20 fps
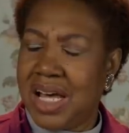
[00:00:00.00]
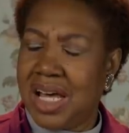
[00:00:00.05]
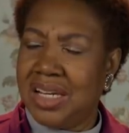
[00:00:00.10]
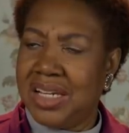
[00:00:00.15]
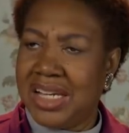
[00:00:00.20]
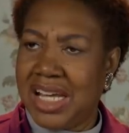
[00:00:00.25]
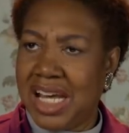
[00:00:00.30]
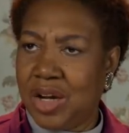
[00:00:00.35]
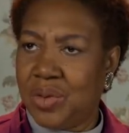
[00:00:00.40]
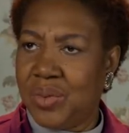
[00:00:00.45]
out
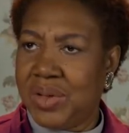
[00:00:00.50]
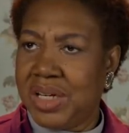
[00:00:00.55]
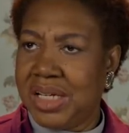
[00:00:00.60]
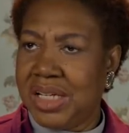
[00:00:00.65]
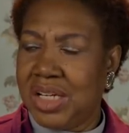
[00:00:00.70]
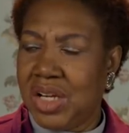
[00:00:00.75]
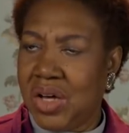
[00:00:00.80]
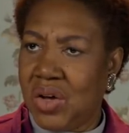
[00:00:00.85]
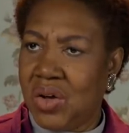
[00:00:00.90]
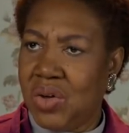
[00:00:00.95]
an
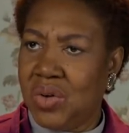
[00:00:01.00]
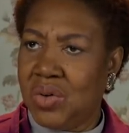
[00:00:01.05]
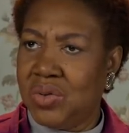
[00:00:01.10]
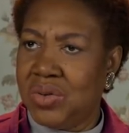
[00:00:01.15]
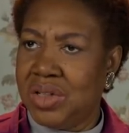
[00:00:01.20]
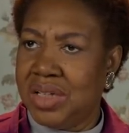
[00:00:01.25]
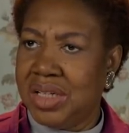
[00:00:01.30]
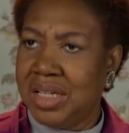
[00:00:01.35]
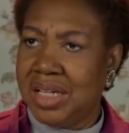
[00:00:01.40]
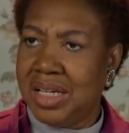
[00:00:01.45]
equity
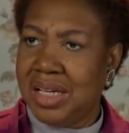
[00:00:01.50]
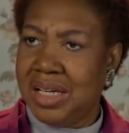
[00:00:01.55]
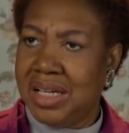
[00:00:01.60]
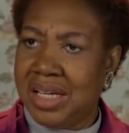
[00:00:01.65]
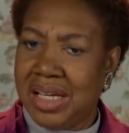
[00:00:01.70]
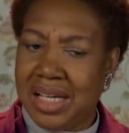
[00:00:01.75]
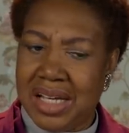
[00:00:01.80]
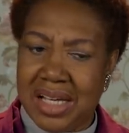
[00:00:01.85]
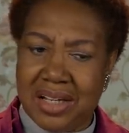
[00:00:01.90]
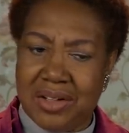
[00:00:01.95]
loan,
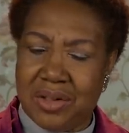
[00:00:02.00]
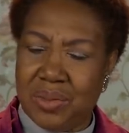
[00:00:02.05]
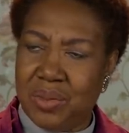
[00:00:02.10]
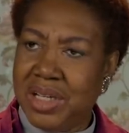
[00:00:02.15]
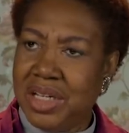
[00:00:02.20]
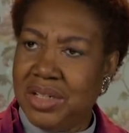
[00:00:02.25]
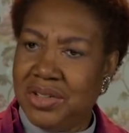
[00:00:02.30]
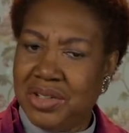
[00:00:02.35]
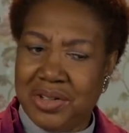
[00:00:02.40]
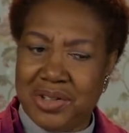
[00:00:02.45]
and
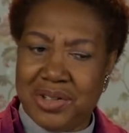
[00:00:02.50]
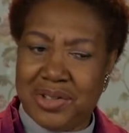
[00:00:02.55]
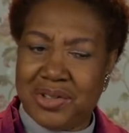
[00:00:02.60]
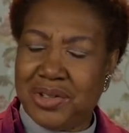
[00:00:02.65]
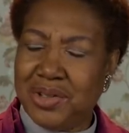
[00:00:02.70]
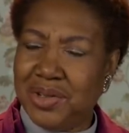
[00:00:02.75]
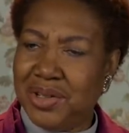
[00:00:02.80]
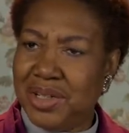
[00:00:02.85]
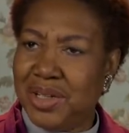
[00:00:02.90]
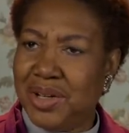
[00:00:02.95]
went into the
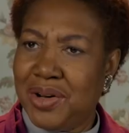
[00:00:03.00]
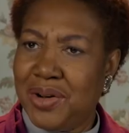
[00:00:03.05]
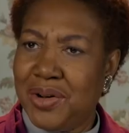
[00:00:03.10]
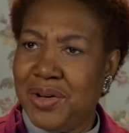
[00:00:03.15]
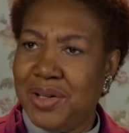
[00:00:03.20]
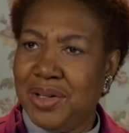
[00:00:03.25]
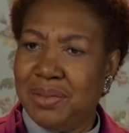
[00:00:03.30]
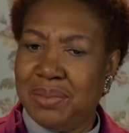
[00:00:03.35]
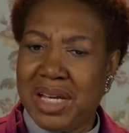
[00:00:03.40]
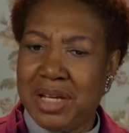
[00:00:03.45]

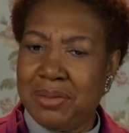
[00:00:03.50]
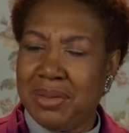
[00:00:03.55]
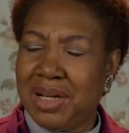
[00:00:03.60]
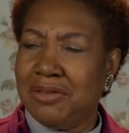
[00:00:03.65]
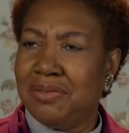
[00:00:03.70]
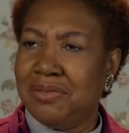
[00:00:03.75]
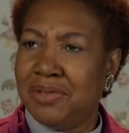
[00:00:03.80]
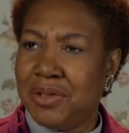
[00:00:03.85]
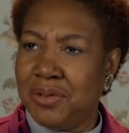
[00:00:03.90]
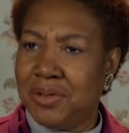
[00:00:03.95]
studio and made
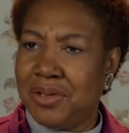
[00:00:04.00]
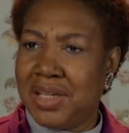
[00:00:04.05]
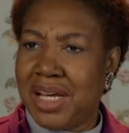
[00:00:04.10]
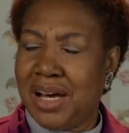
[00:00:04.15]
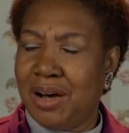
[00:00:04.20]
my first